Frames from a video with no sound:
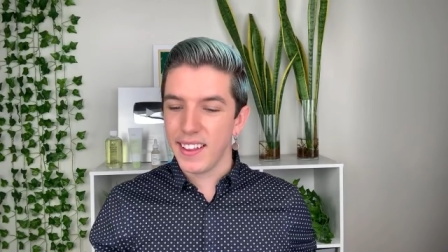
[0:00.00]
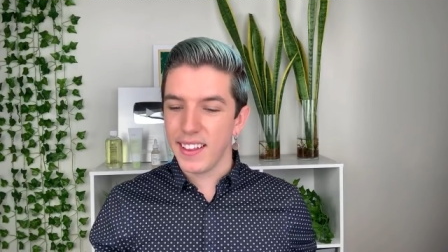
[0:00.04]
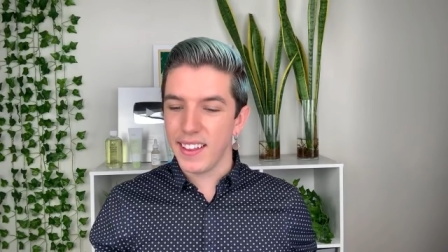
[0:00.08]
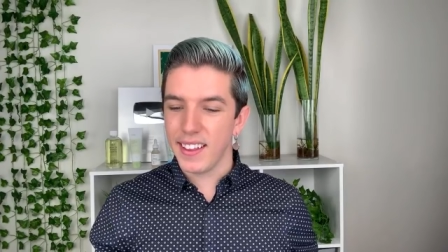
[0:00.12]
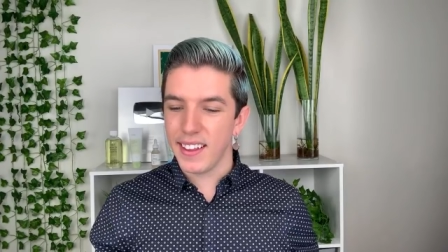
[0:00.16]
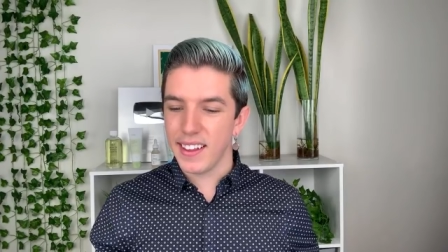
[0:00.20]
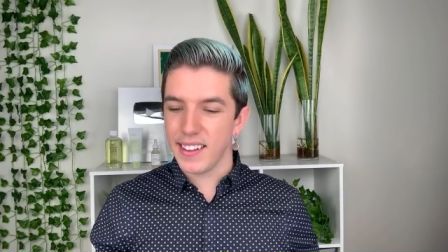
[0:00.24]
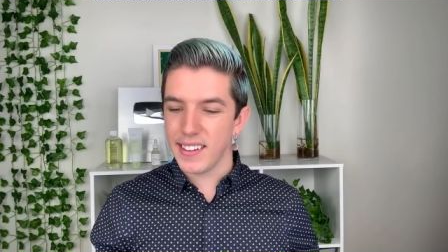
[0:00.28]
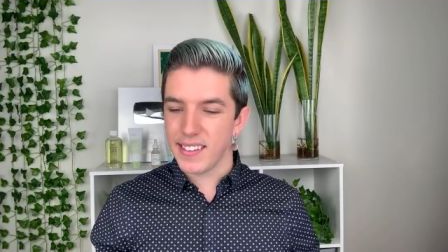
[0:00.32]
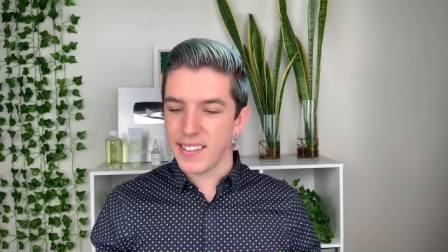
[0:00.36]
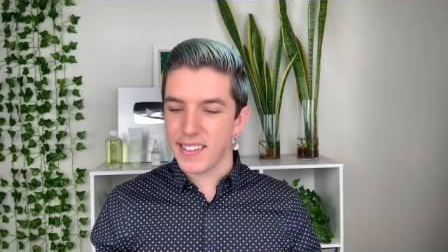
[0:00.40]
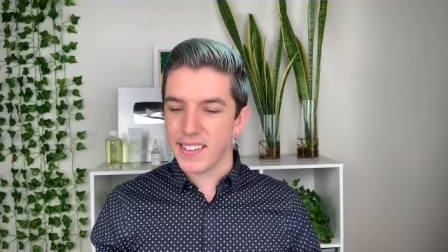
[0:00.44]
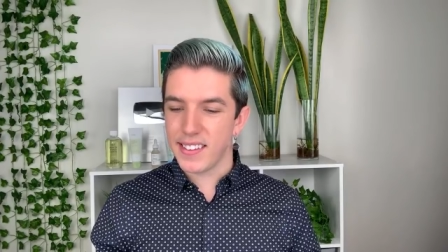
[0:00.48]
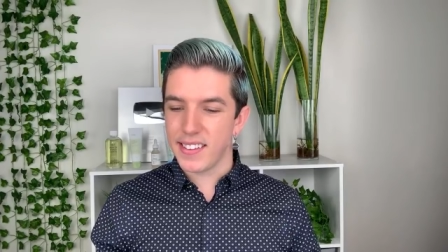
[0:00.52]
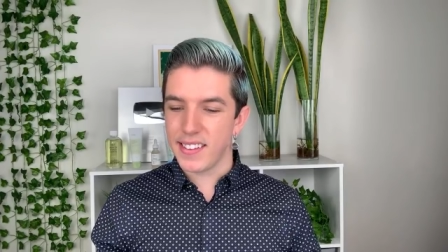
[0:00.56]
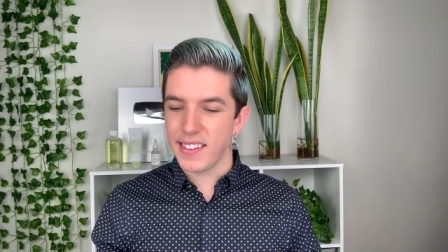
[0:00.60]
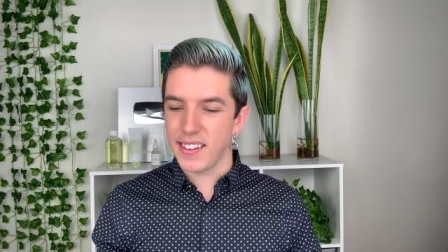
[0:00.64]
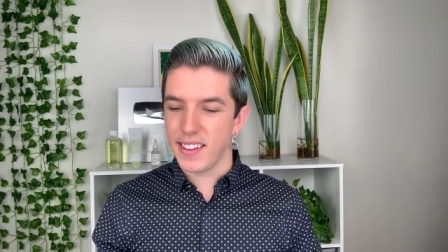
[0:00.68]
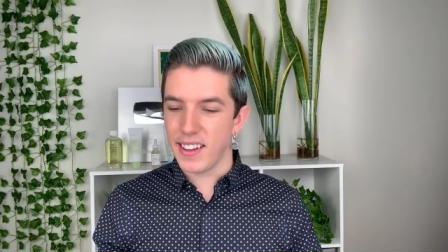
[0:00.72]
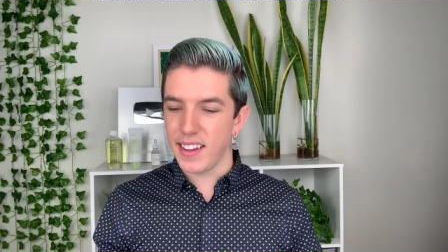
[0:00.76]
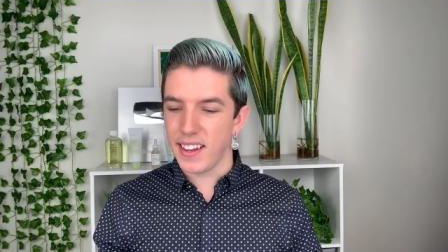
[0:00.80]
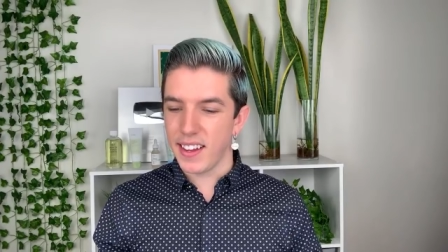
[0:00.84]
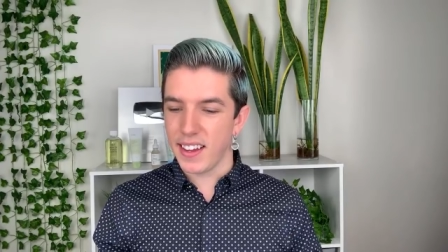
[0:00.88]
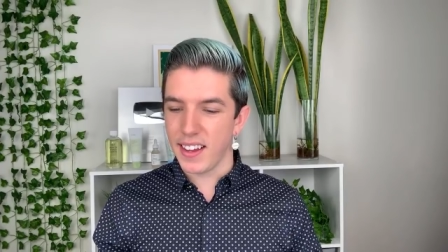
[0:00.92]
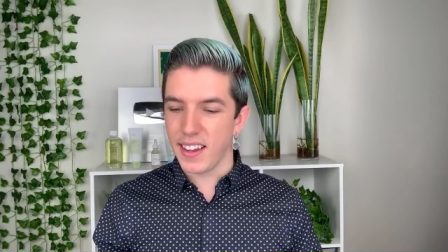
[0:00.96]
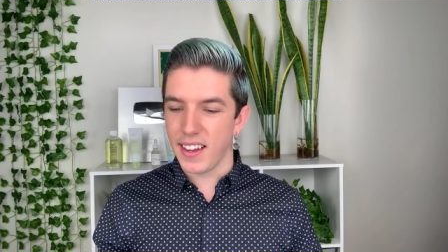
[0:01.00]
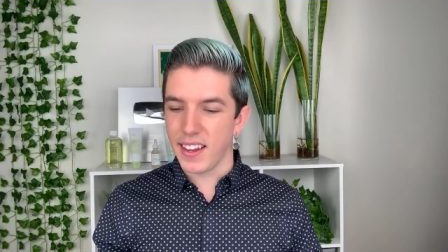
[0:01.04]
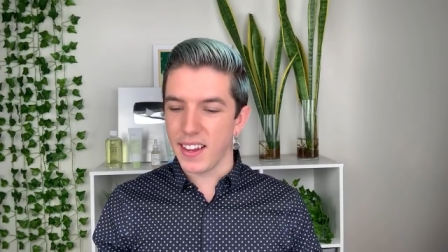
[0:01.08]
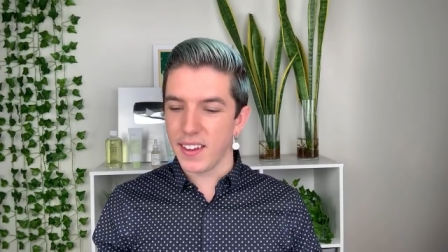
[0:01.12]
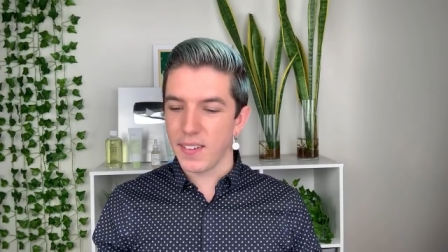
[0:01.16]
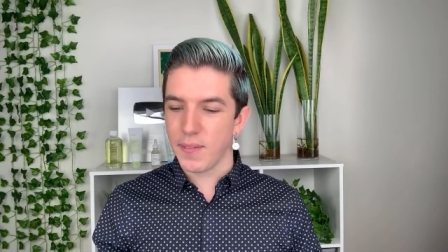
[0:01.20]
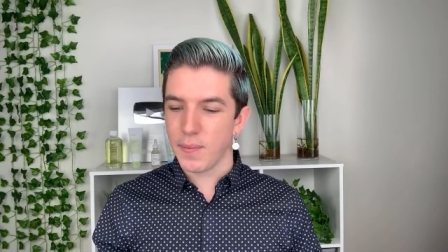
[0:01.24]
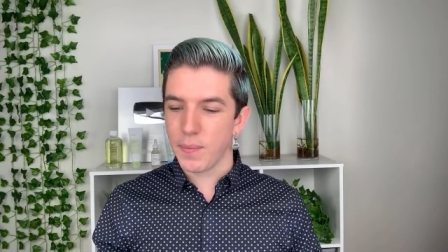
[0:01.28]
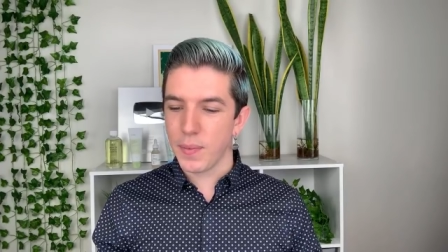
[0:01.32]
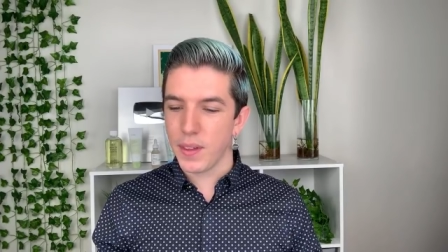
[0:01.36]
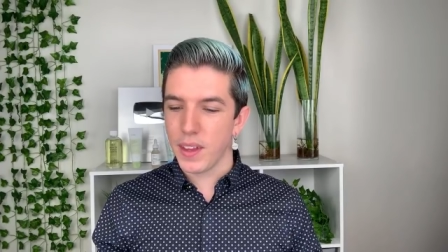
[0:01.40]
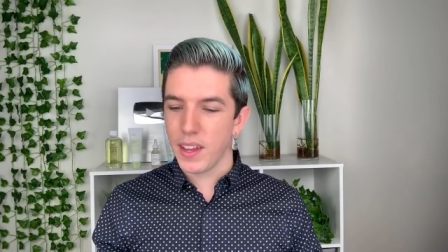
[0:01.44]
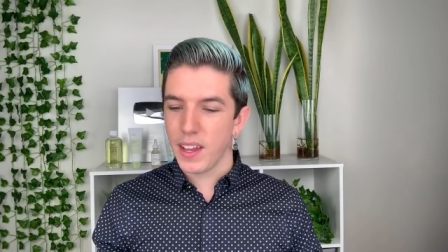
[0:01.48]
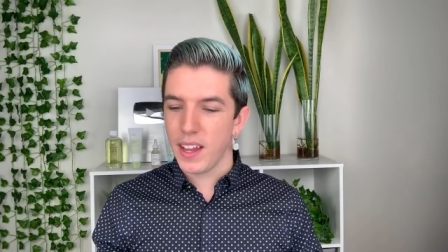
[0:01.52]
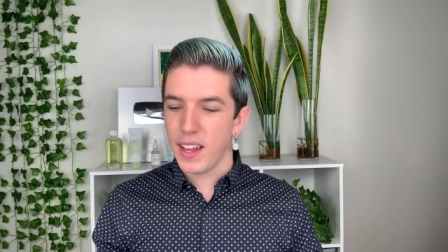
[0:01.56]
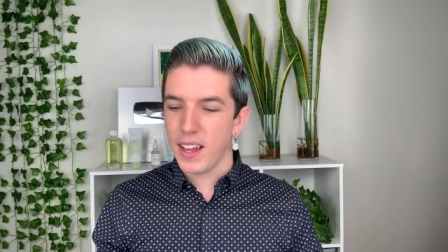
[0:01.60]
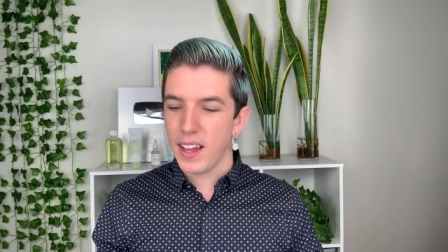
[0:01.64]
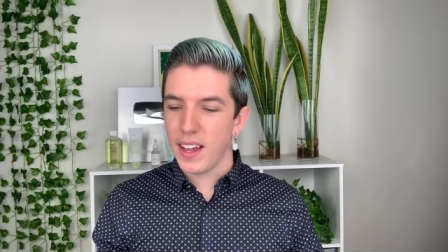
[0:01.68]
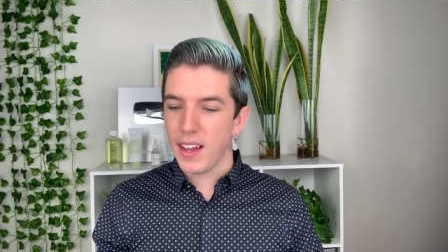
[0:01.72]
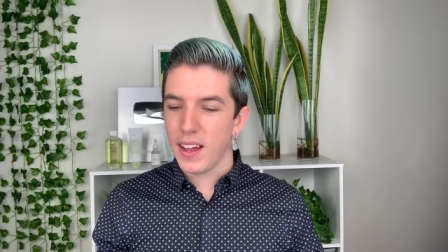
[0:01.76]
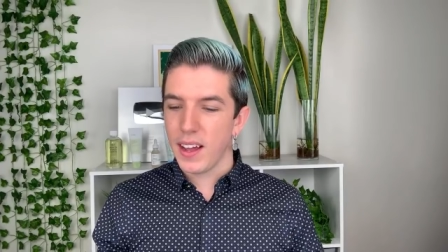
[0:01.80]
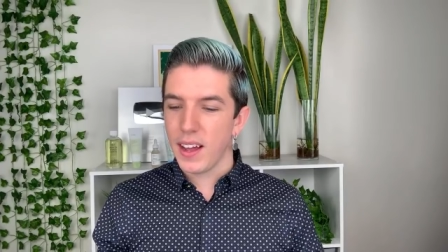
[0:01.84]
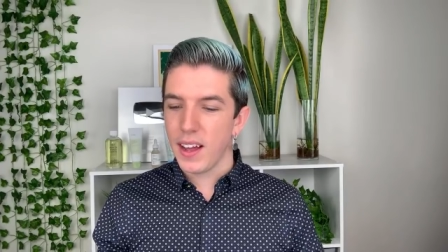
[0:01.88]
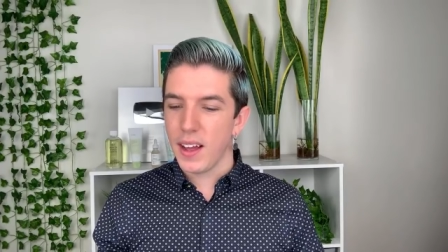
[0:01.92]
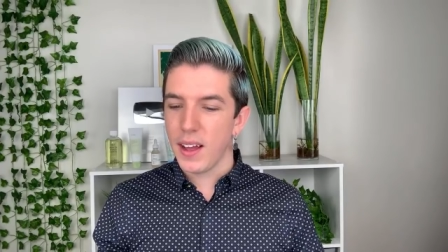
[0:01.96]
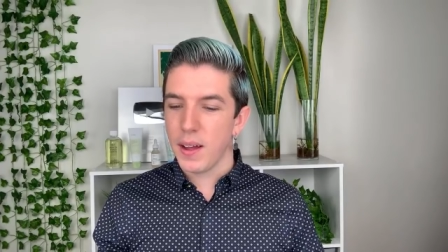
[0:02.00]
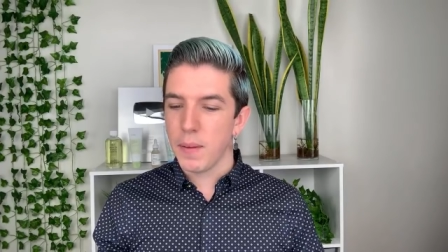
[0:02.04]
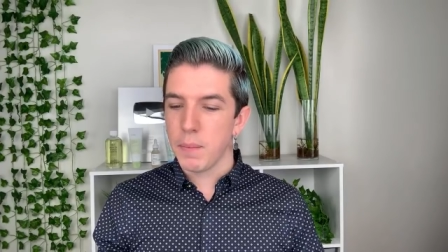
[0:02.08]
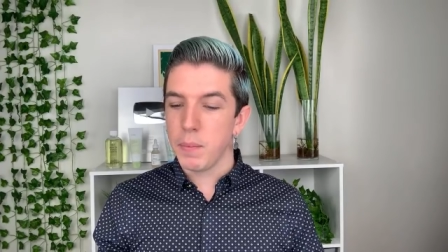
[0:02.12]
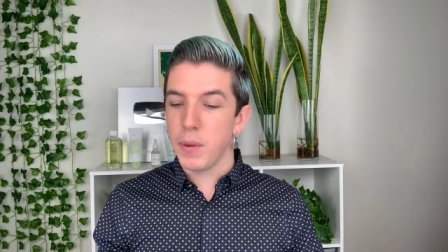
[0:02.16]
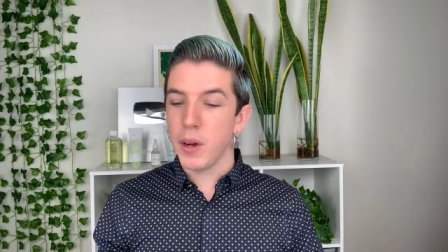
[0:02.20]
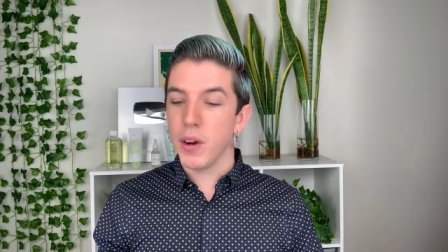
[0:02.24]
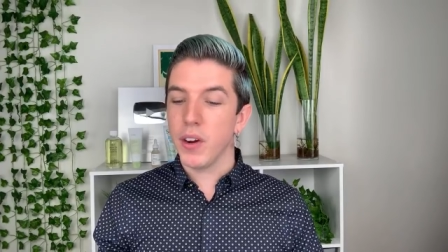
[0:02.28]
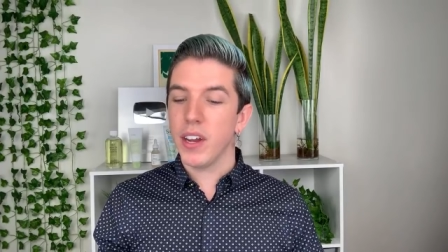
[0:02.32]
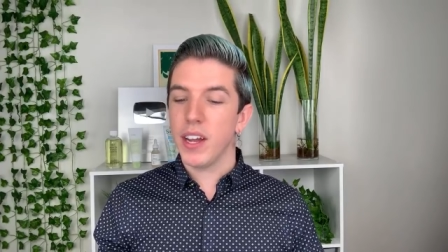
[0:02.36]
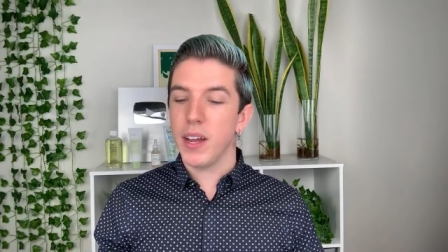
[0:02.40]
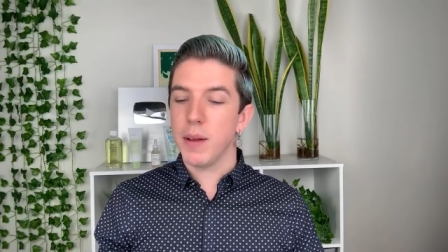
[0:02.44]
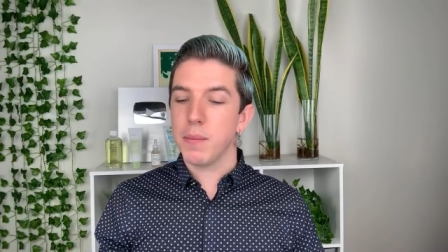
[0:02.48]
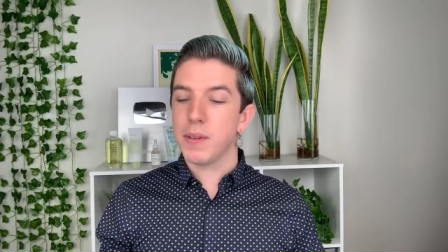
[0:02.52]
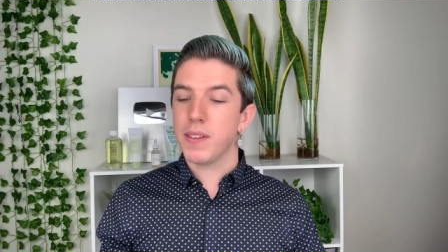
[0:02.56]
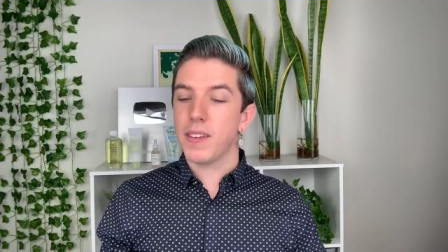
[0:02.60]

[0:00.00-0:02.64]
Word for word: Let's see. Miriam